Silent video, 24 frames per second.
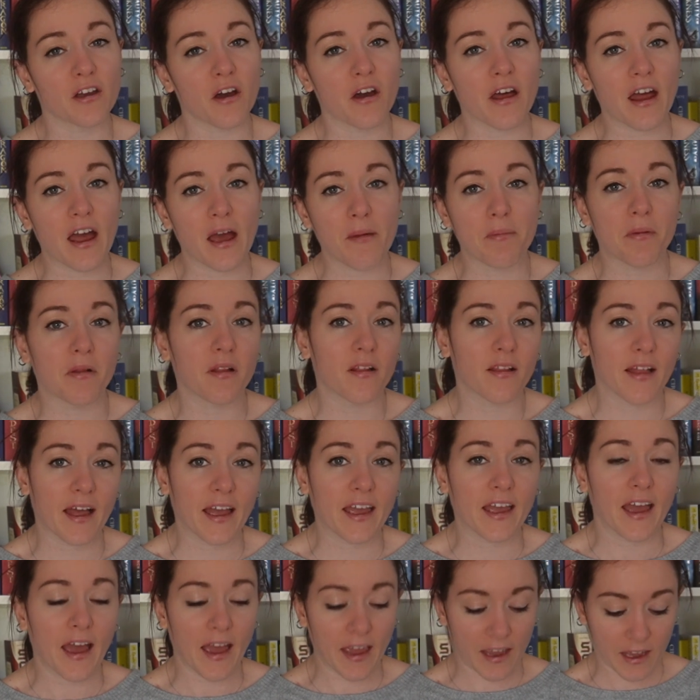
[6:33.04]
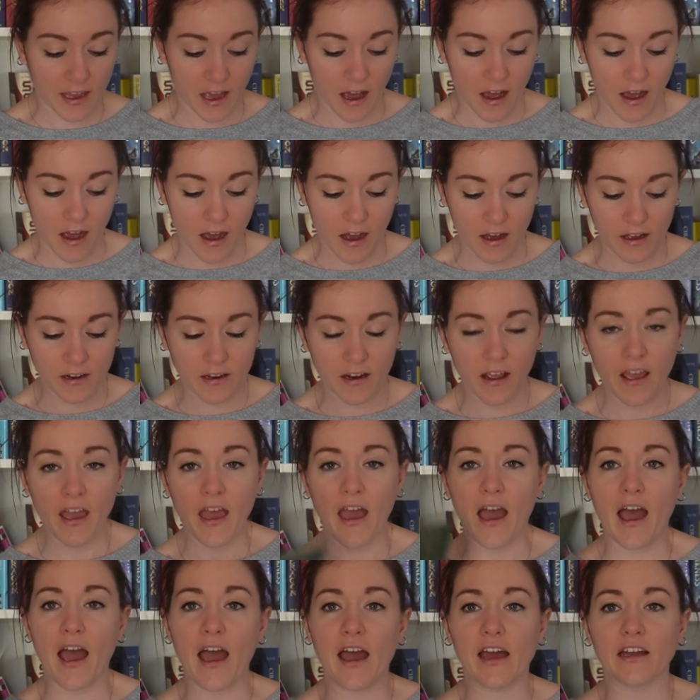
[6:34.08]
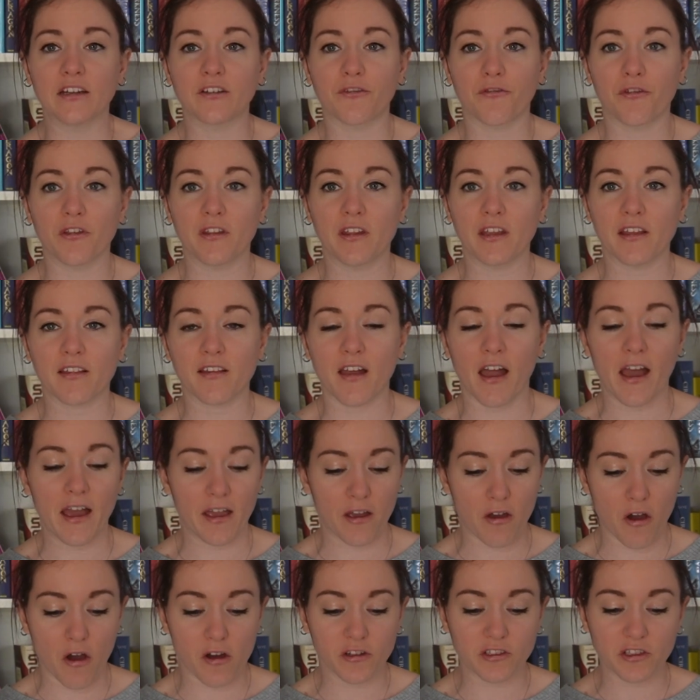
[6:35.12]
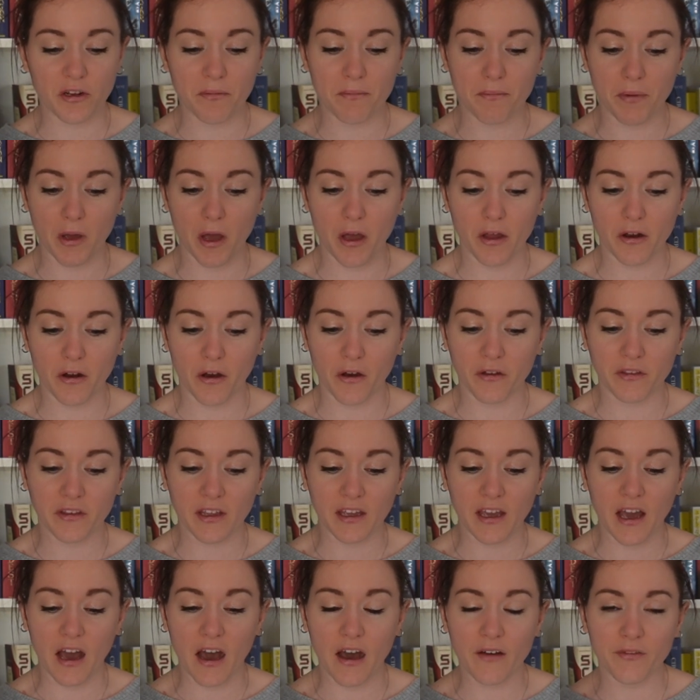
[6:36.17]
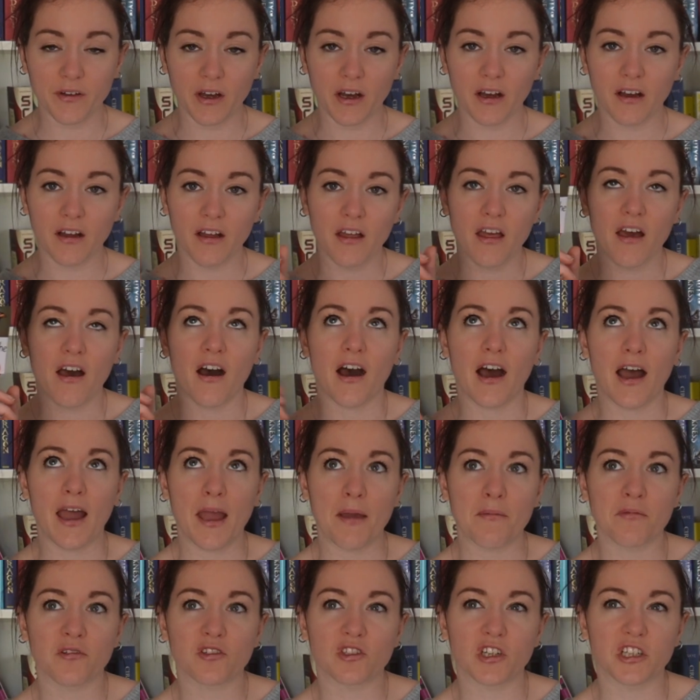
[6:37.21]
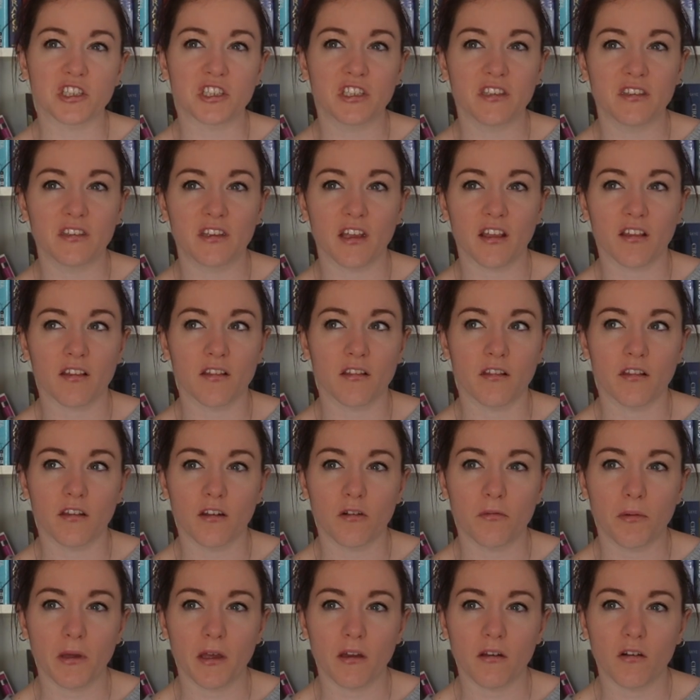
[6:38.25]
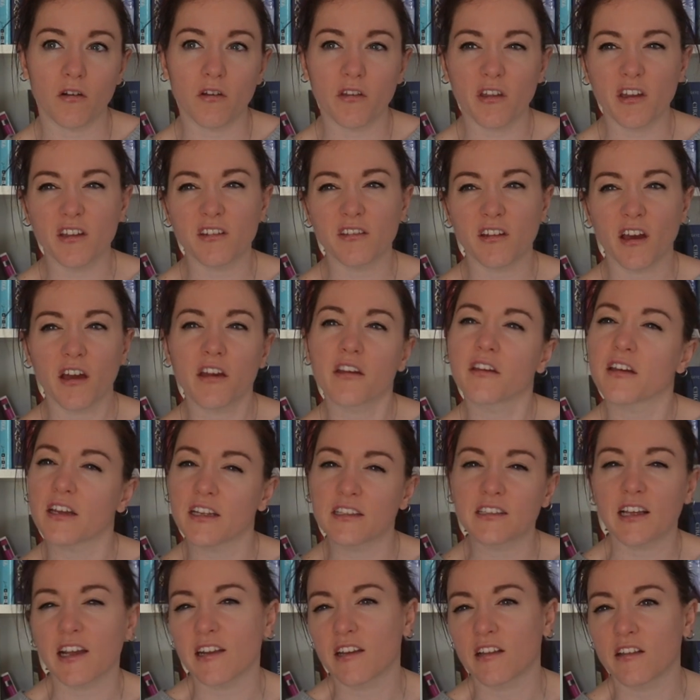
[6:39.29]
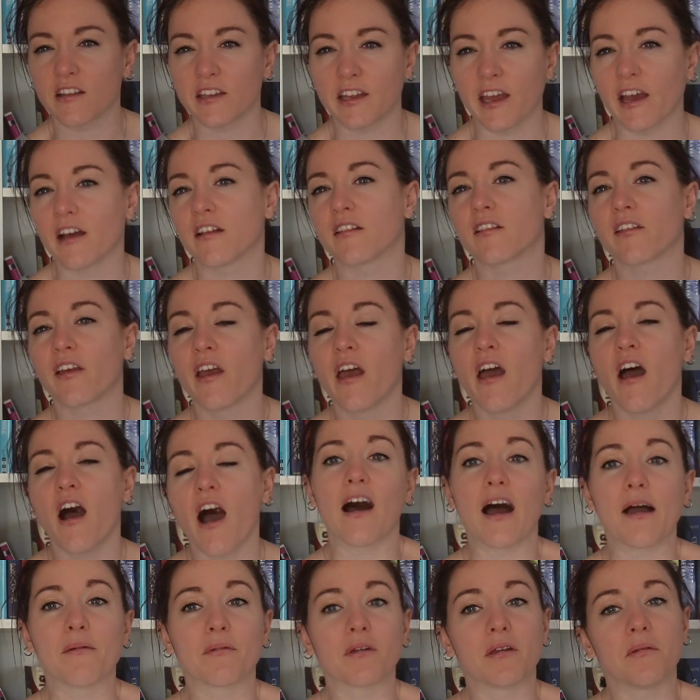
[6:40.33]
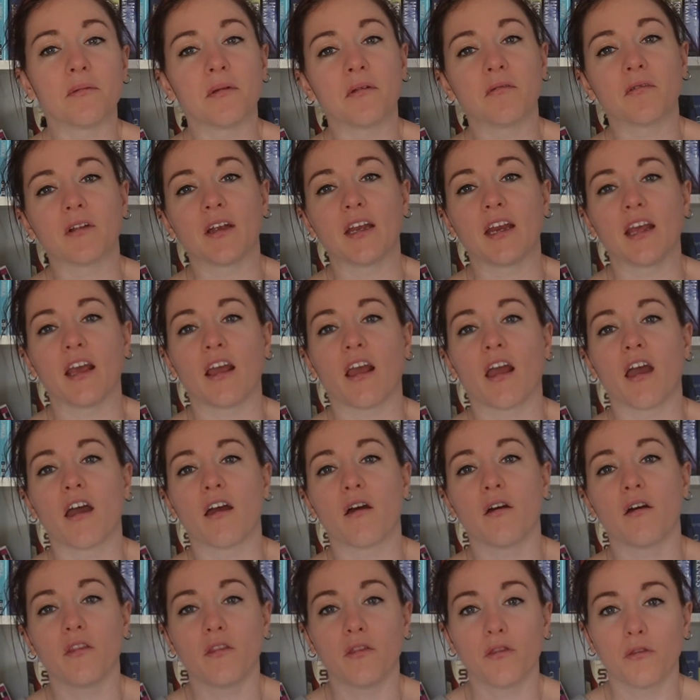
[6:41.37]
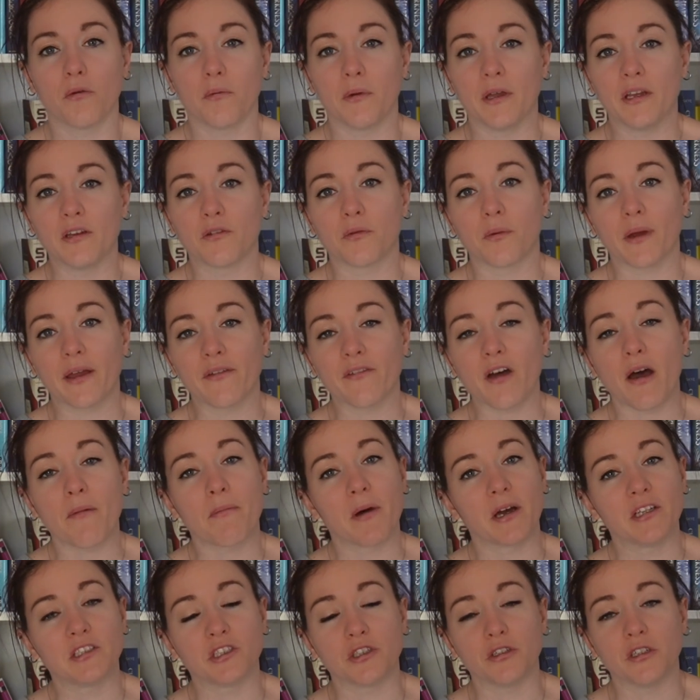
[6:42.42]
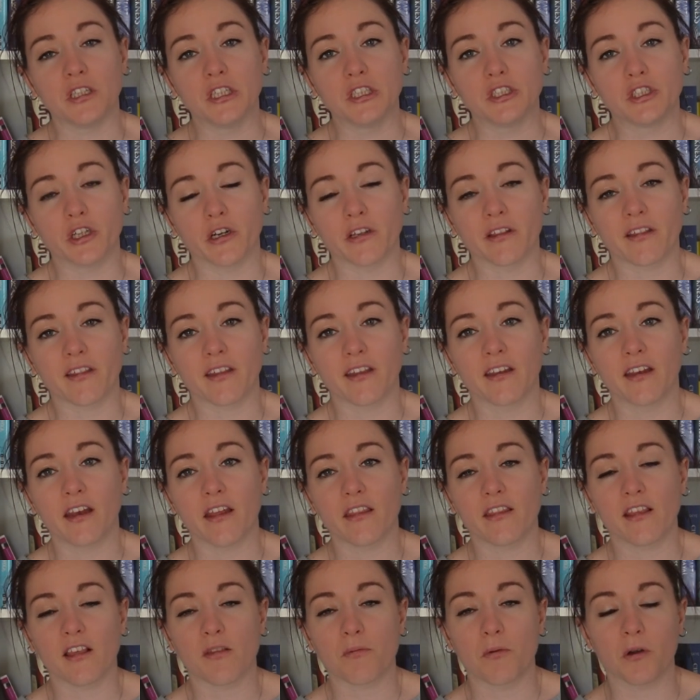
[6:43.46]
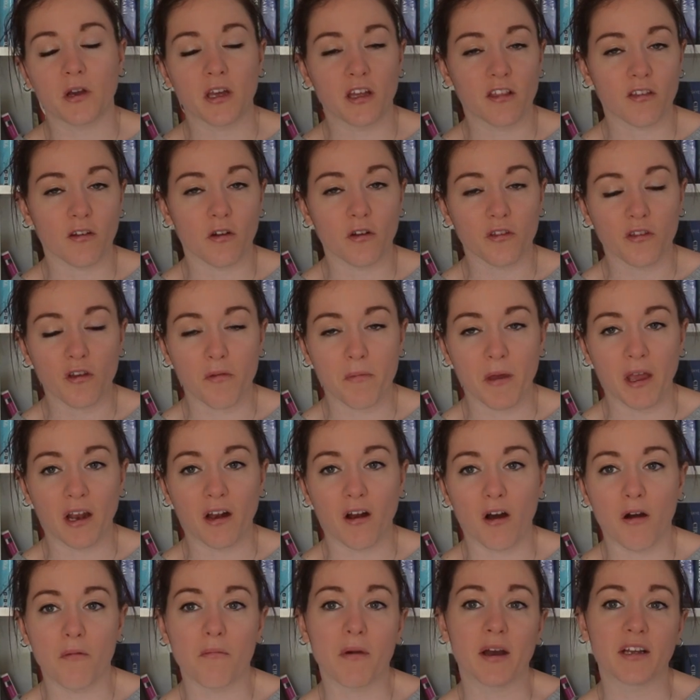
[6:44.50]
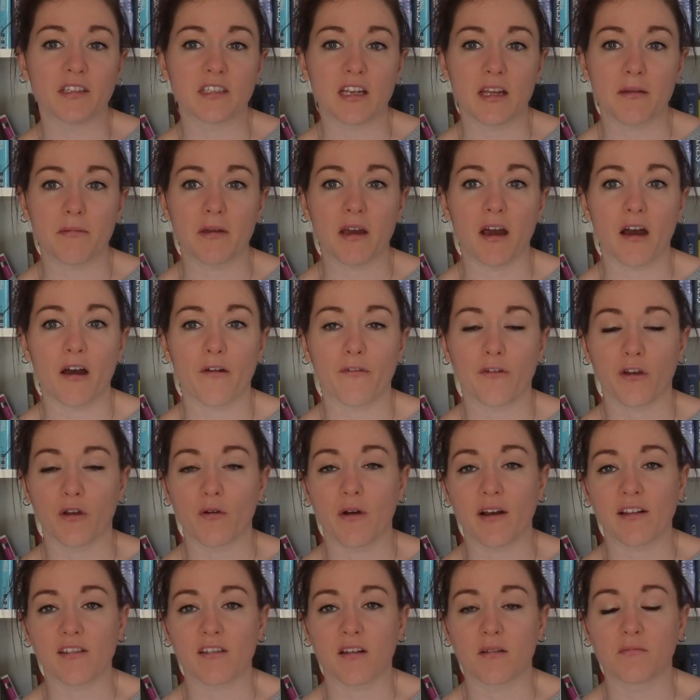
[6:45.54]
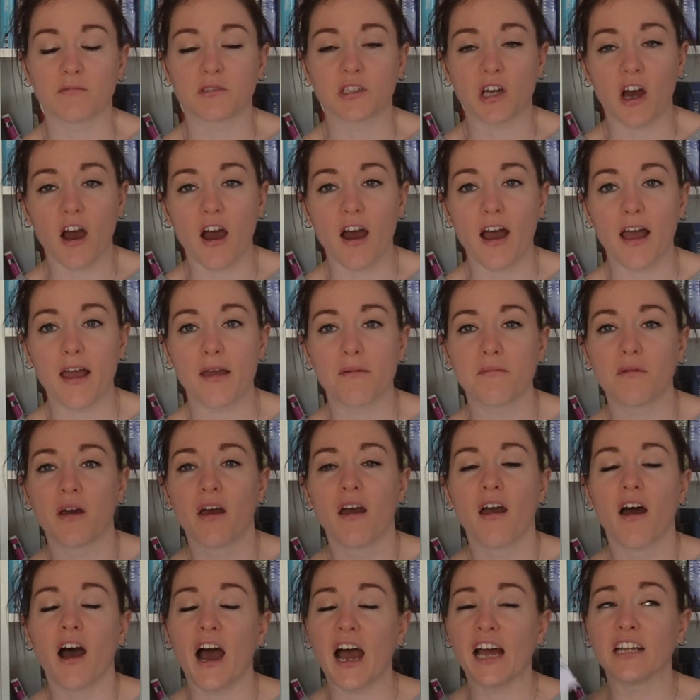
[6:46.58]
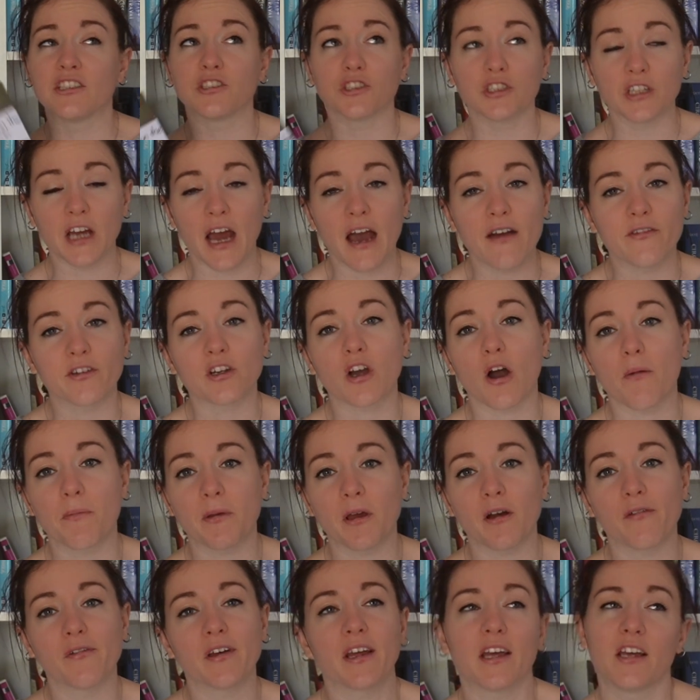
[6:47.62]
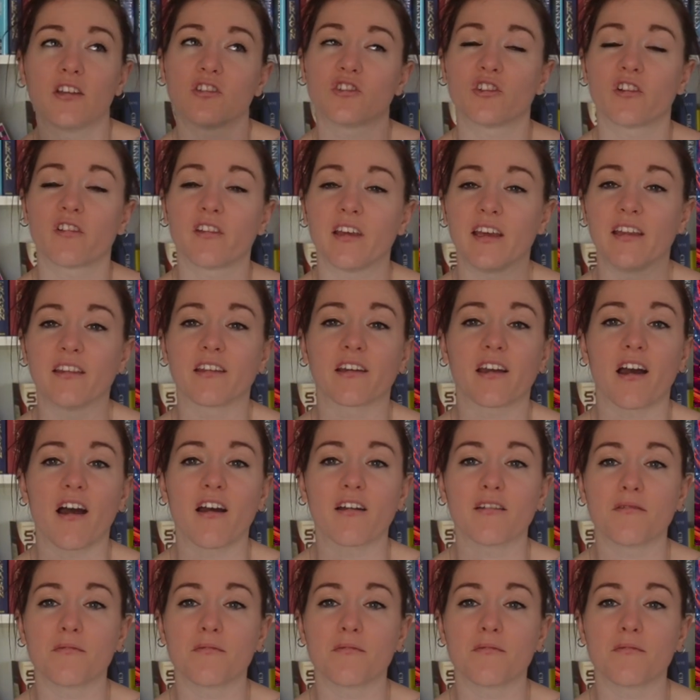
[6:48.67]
got a play a card, and for this I got Bird on the cover. I am stretching this a little bit, although no, it technically counts. I'm going to be reading The Wind Weaver by Julie Johnson. This book has also been on my TBR for quite some time. I do have a copy of it, it's just in the car at